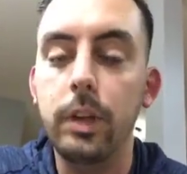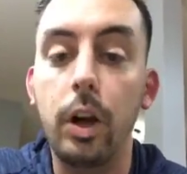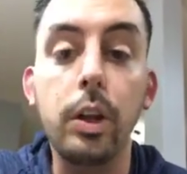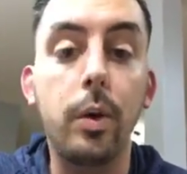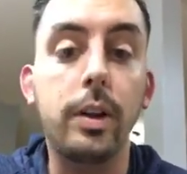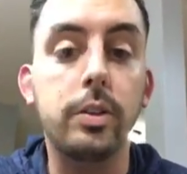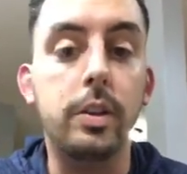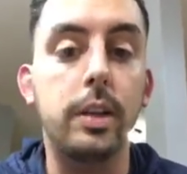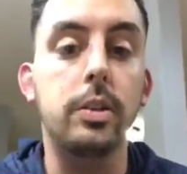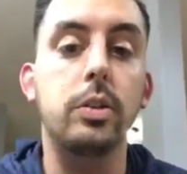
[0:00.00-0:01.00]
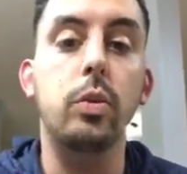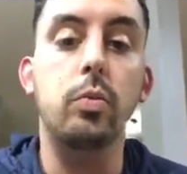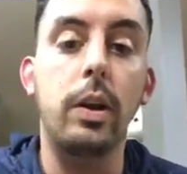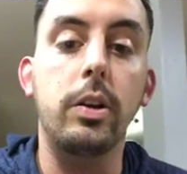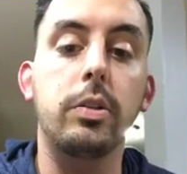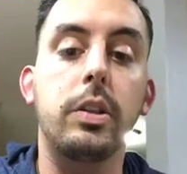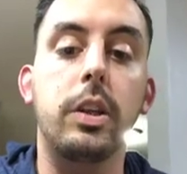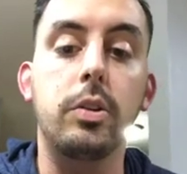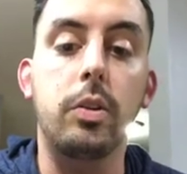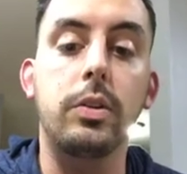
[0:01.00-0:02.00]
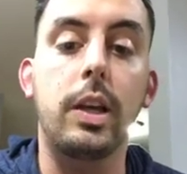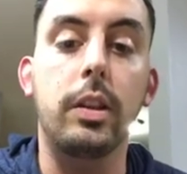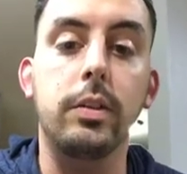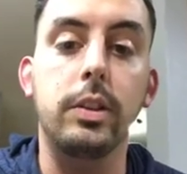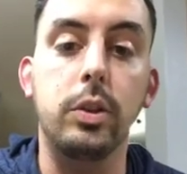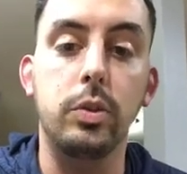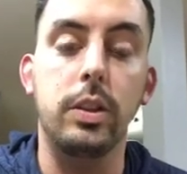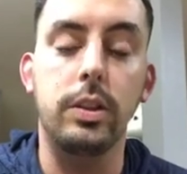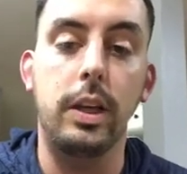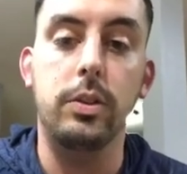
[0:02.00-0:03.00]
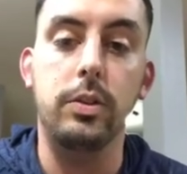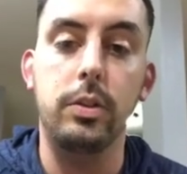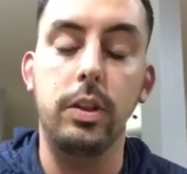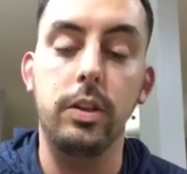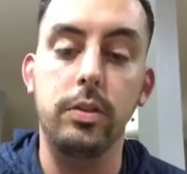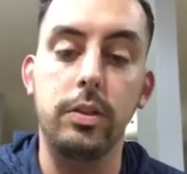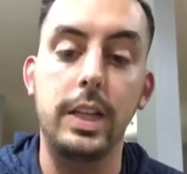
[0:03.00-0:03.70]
cardio exercises. So runners and endurance athletes use this